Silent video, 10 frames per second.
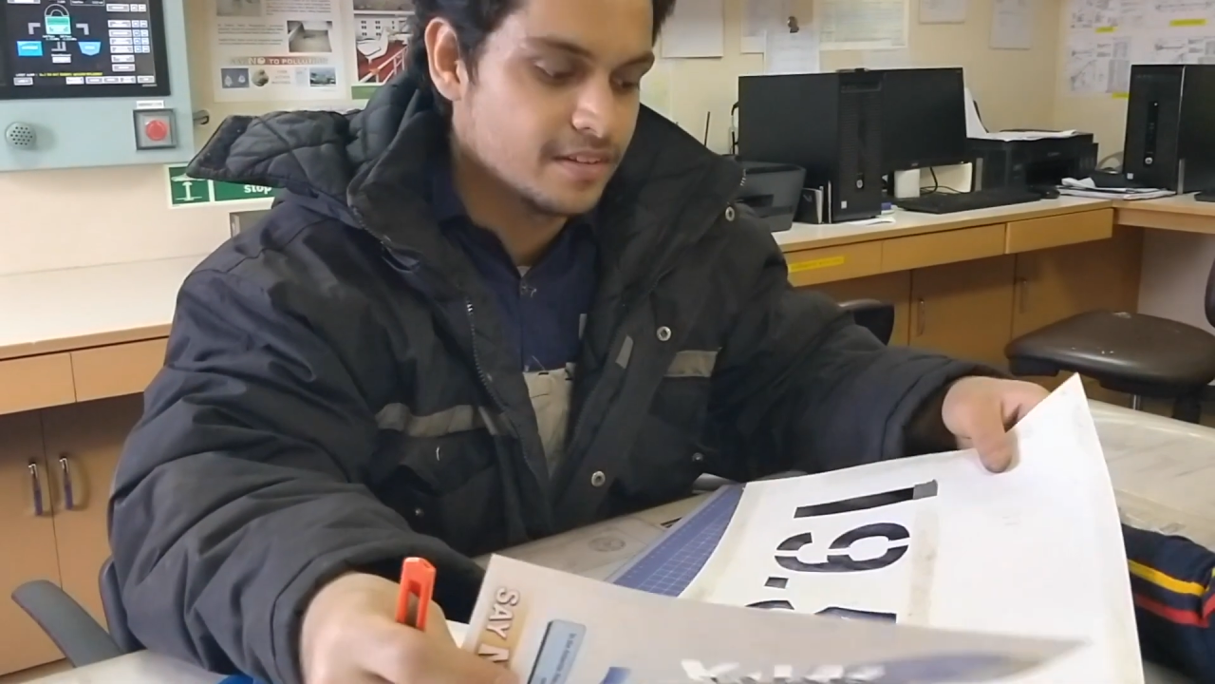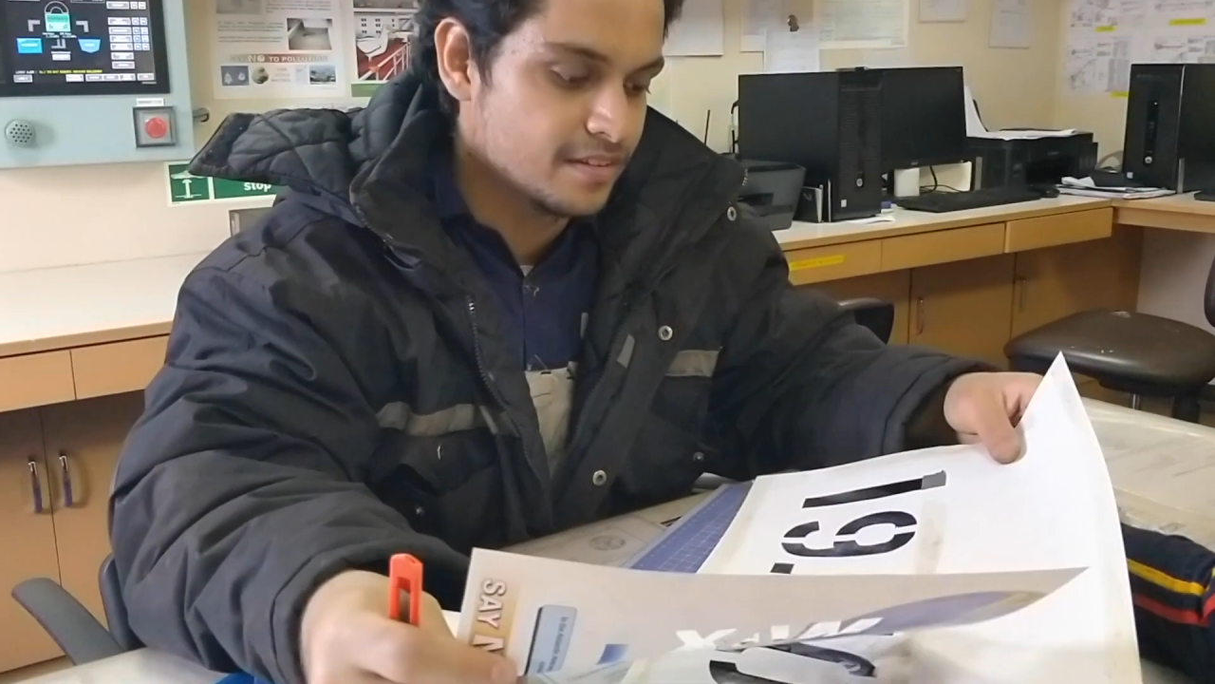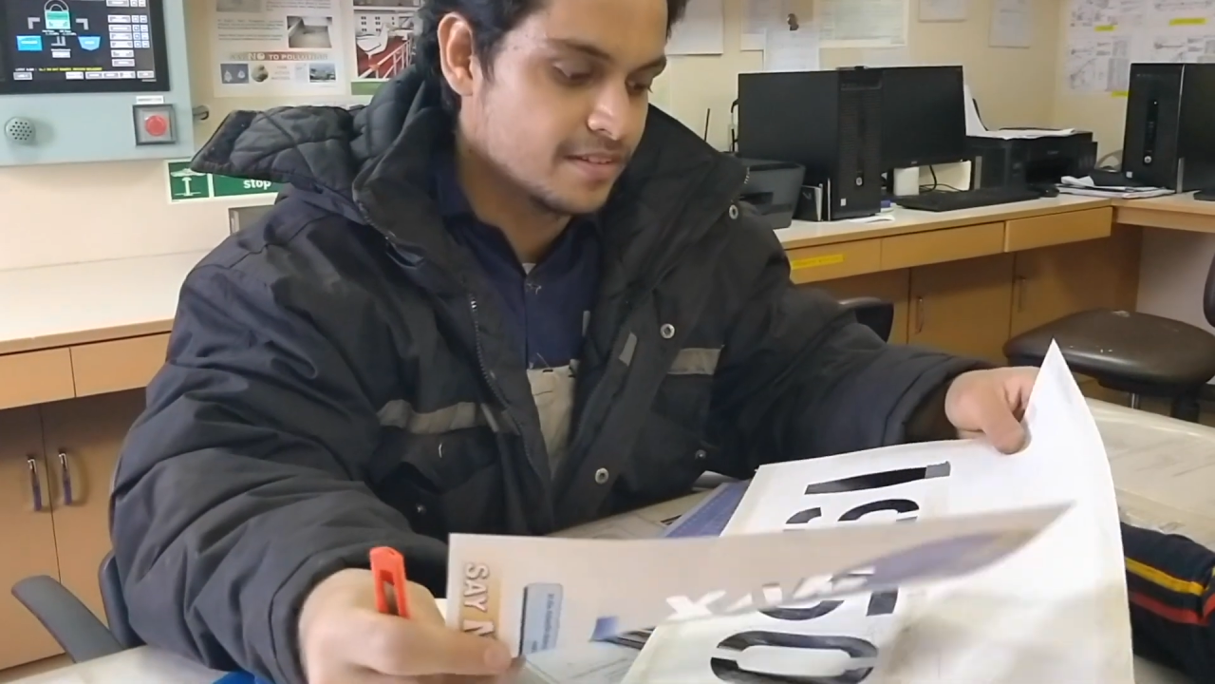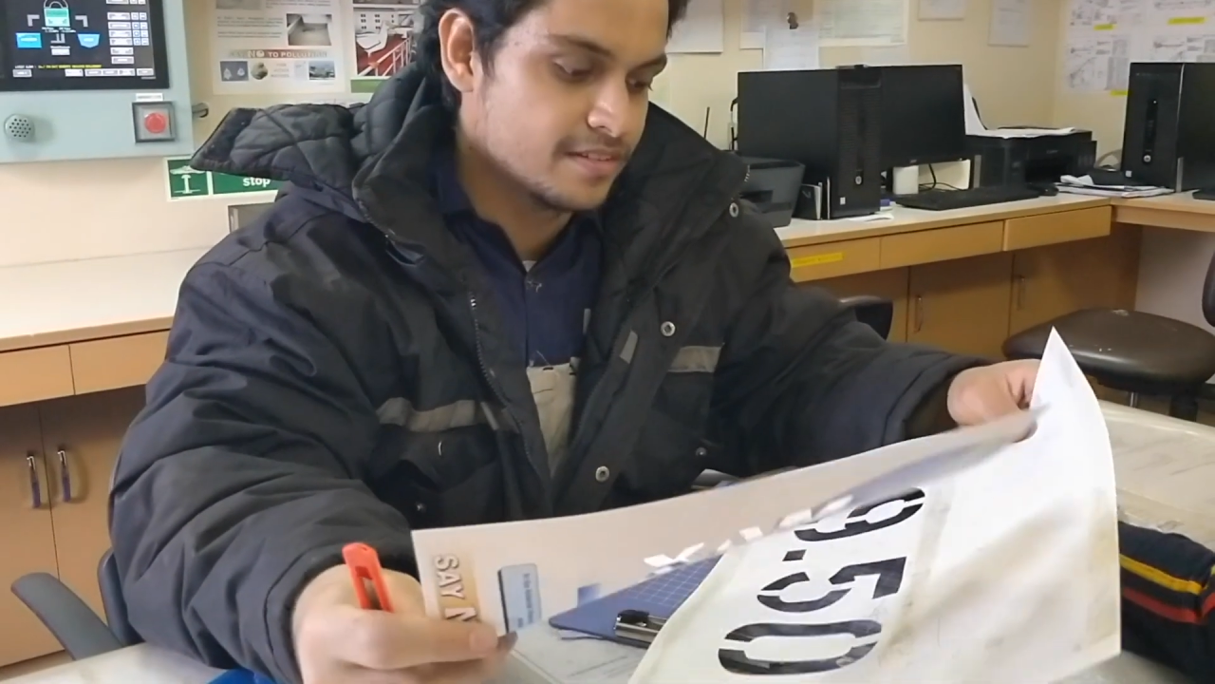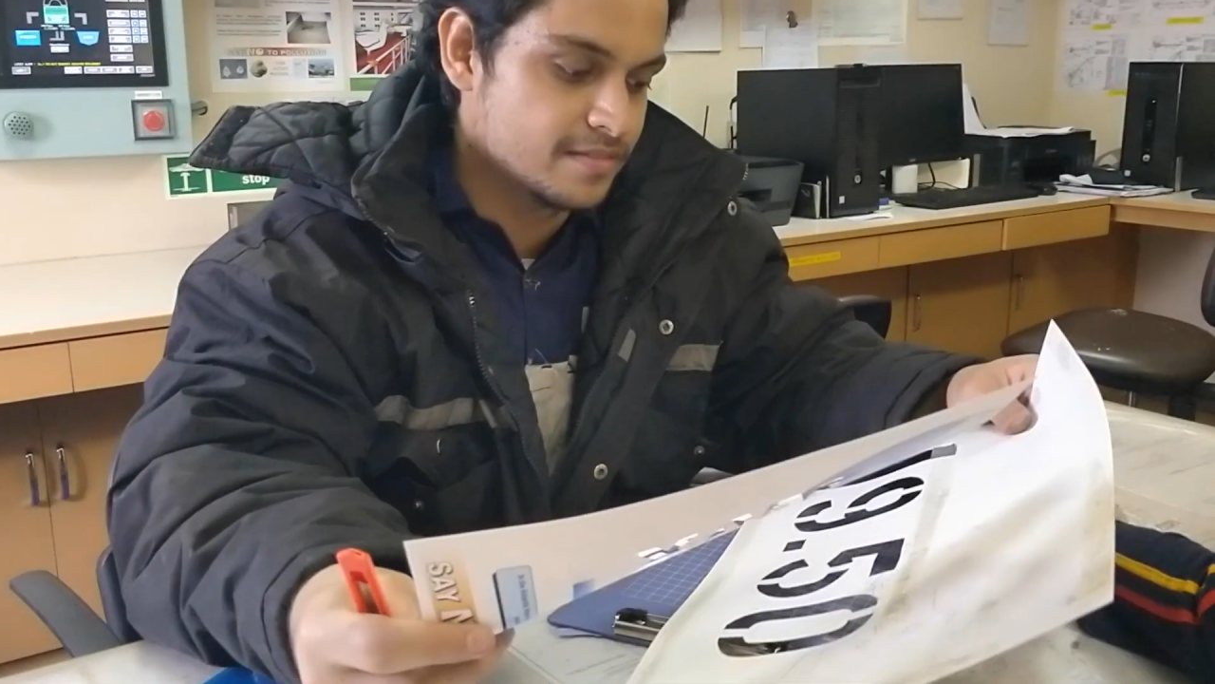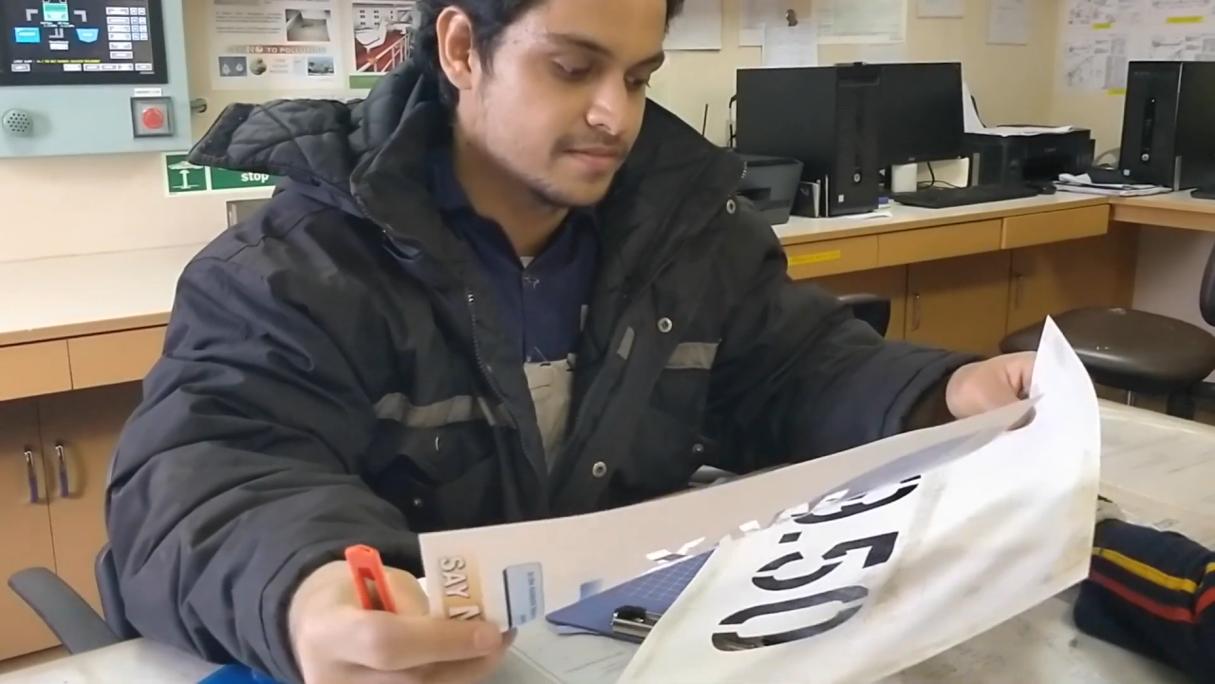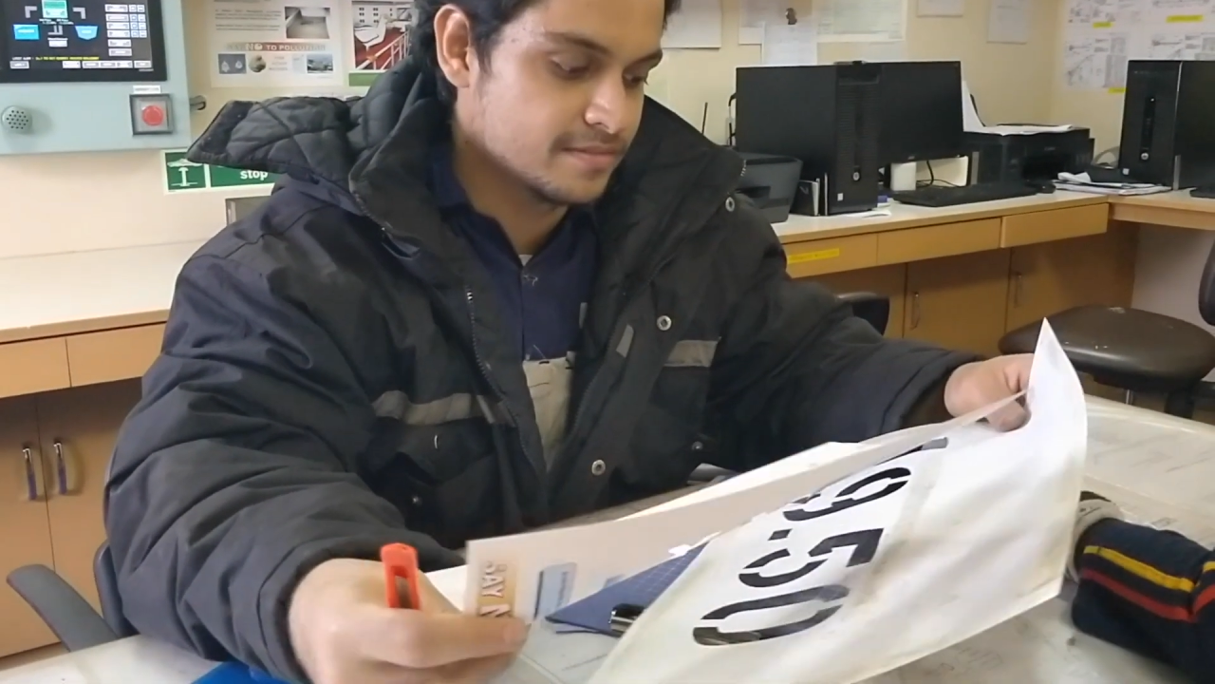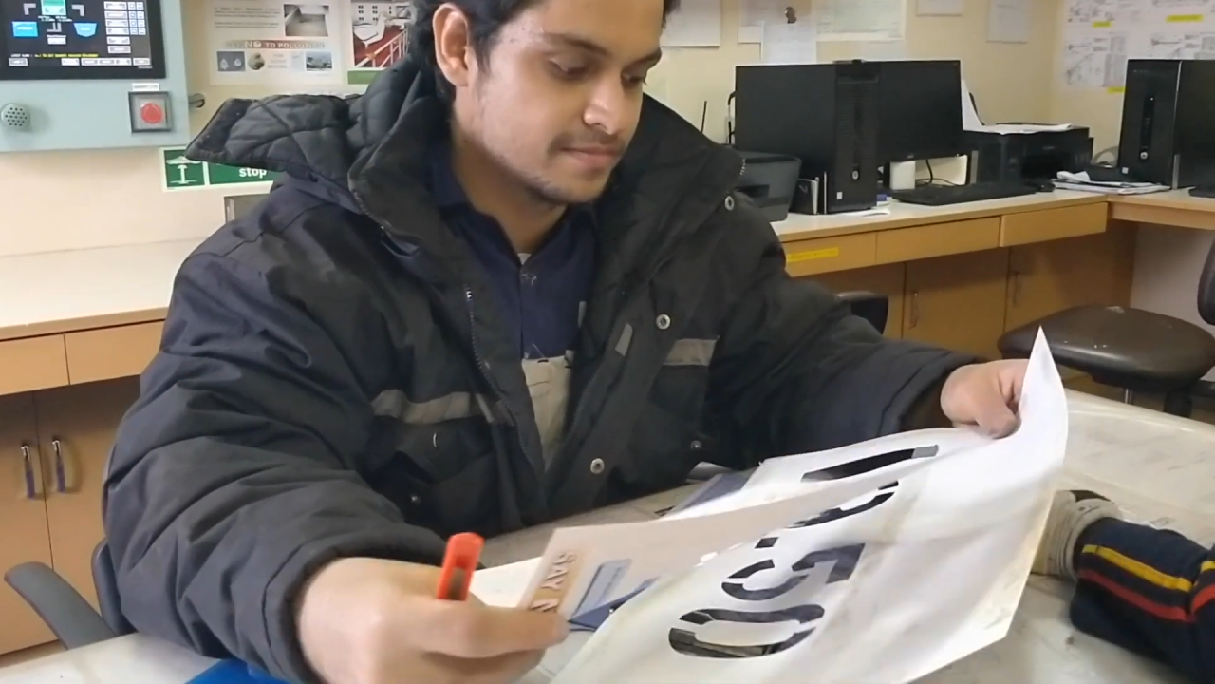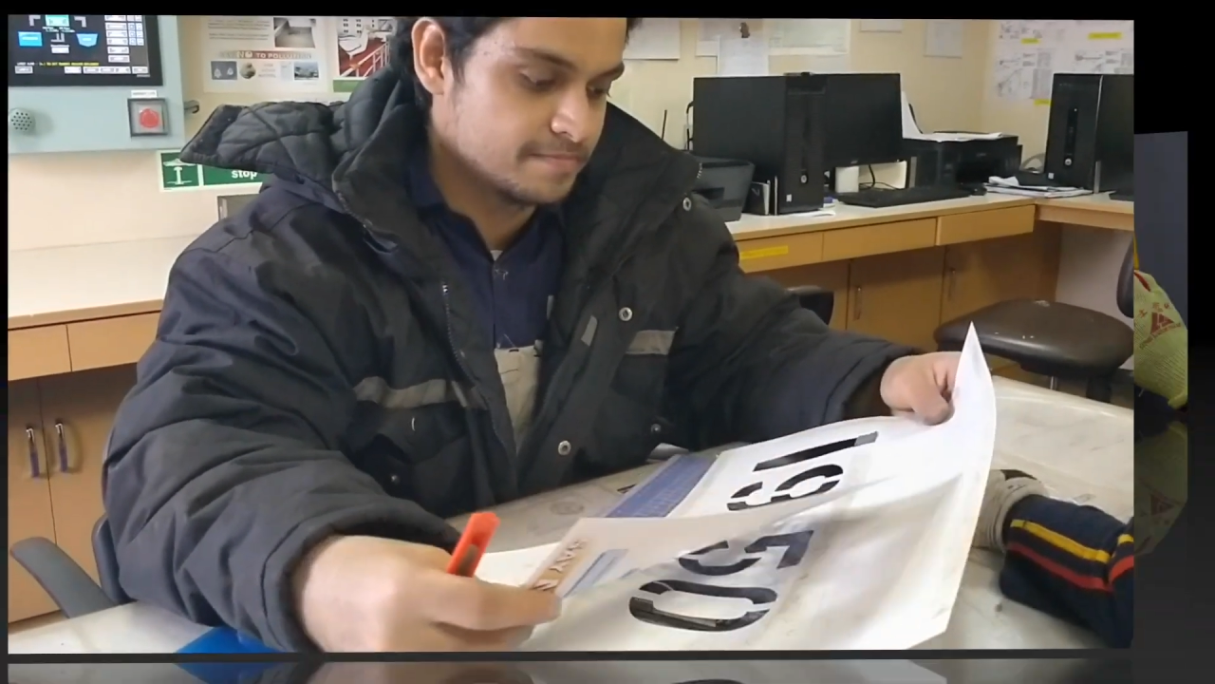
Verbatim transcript: Okay.